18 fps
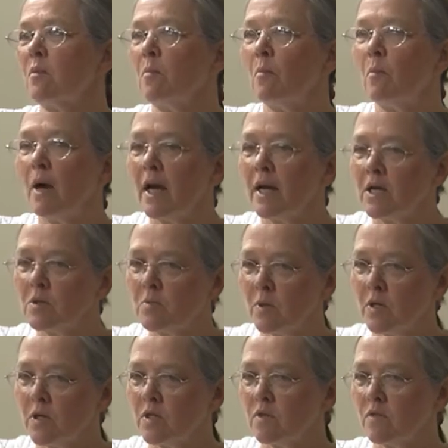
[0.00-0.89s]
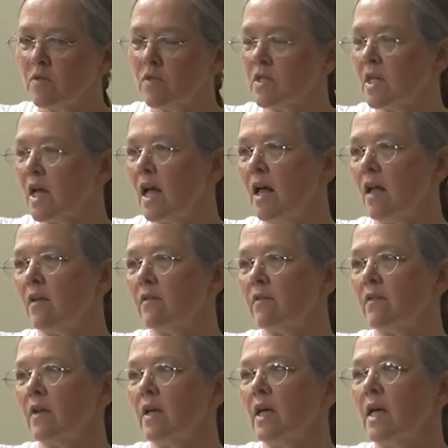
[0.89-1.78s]
my experience of
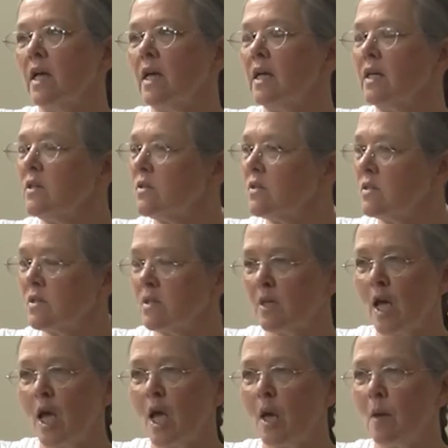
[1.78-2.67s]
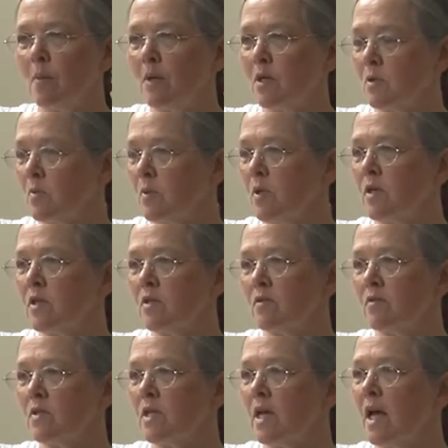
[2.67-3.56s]
self is the same experience
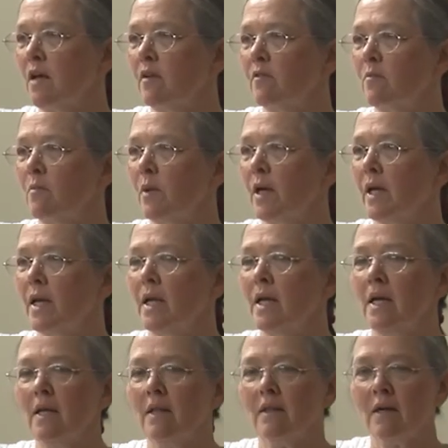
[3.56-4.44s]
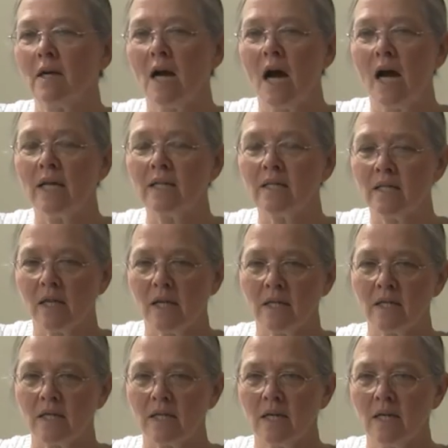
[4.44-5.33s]
of self, but the
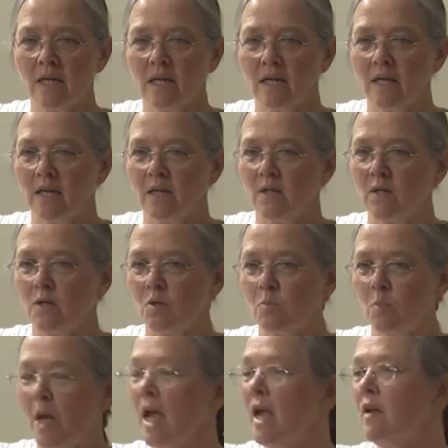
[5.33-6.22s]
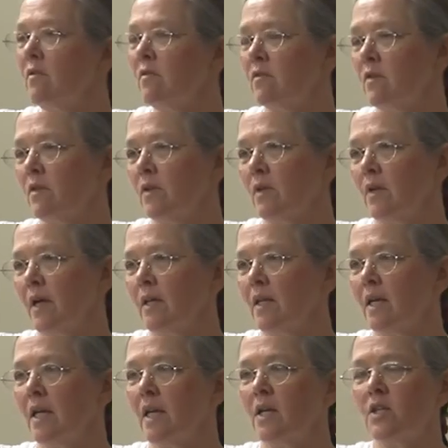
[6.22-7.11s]
content is painful. At
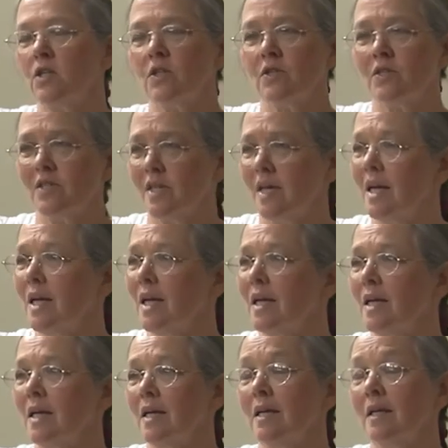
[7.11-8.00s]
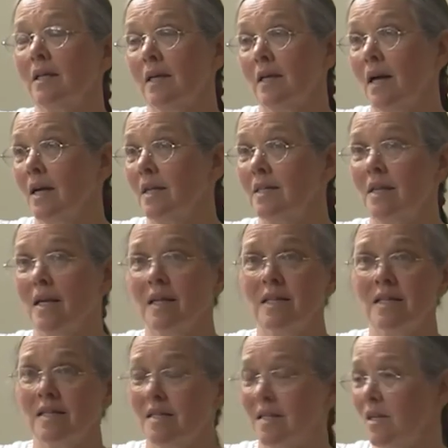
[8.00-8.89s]
the kitchen sink, the
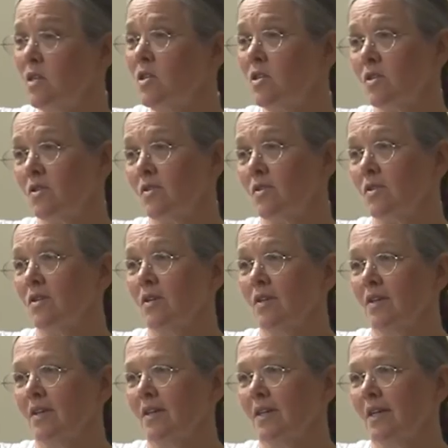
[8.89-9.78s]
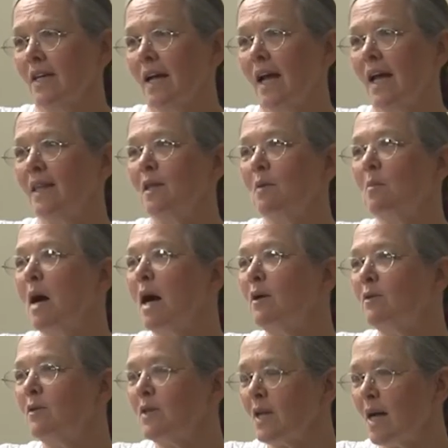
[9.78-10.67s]
content is dishes. At the
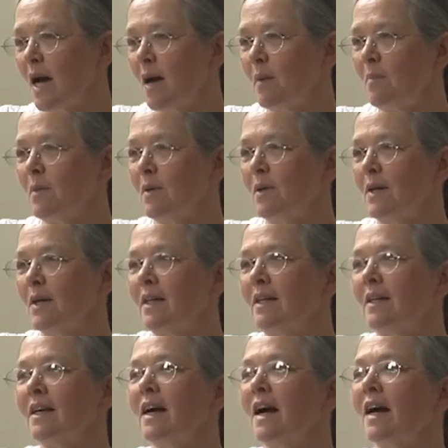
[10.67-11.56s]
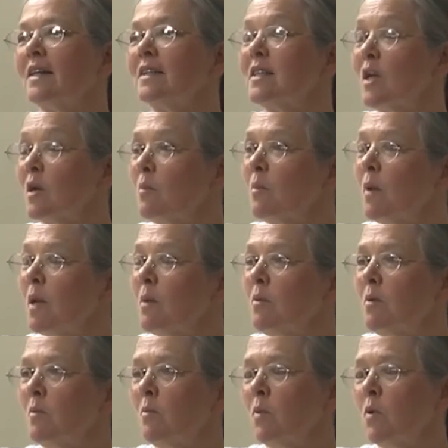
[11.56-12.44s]
mountaintop, the content may
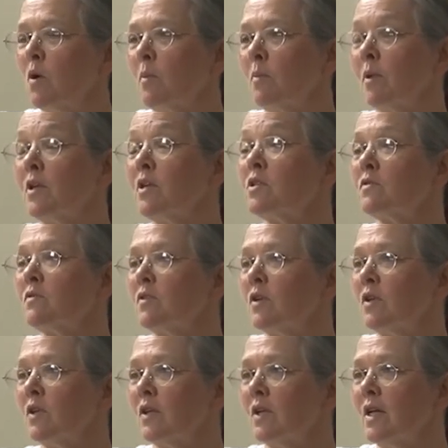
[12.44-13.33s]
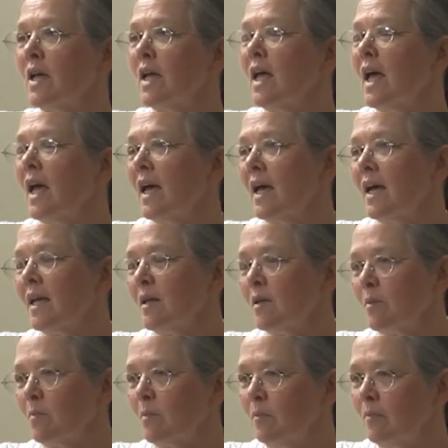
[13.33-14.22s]
be more blissful
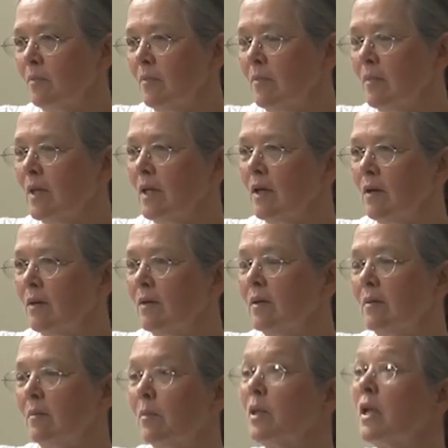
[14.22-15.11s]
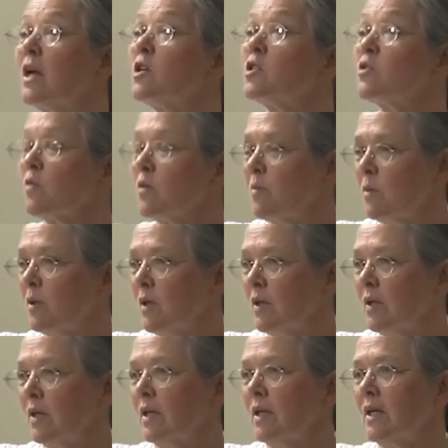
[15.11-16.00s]
and pleasurable,